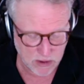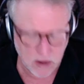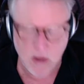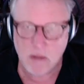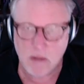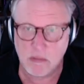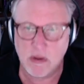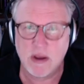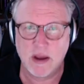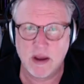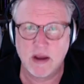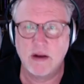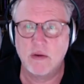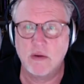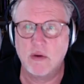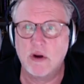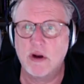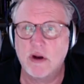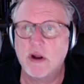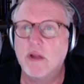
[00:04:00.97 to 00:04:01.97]
be kind to
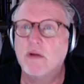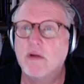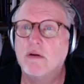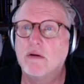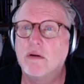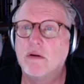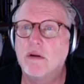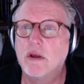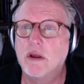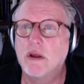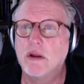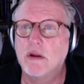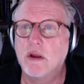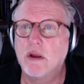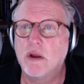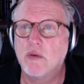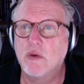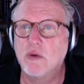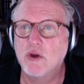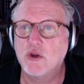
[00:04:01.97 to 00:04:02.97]
one another
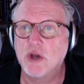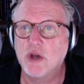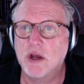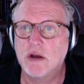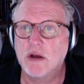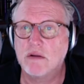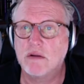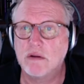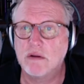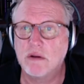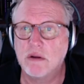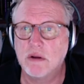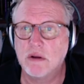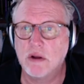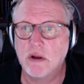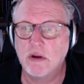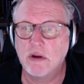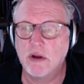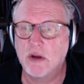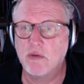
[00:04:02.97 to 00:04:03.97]
and reach out
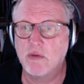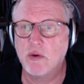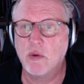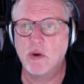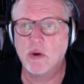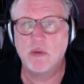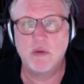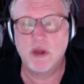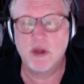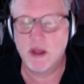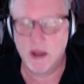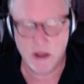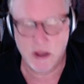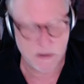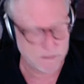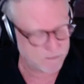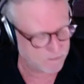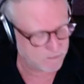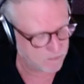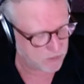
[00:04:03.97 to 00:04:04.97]
to everyone we
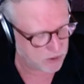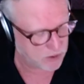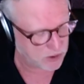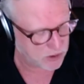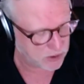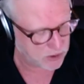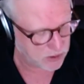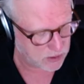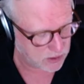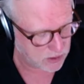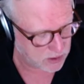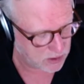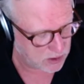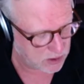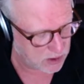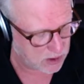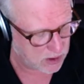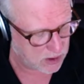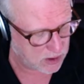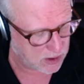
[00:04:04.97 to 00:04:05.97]
can,
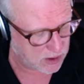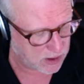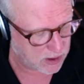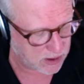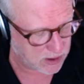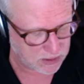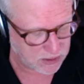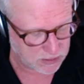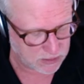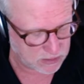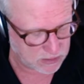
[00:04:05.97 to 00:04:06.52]
and